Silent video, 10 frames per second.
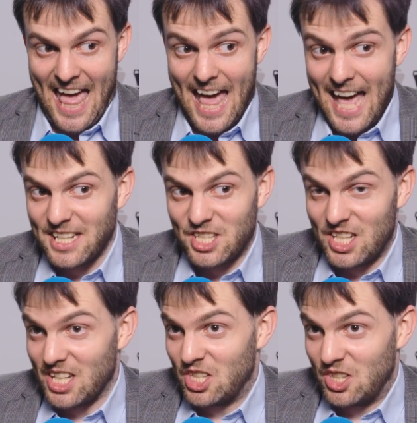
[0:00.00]
It's
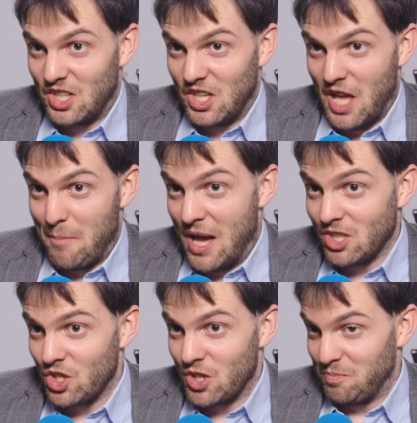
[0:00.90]
just a
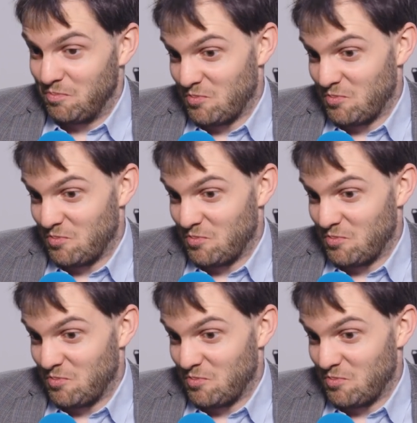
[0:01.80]
match.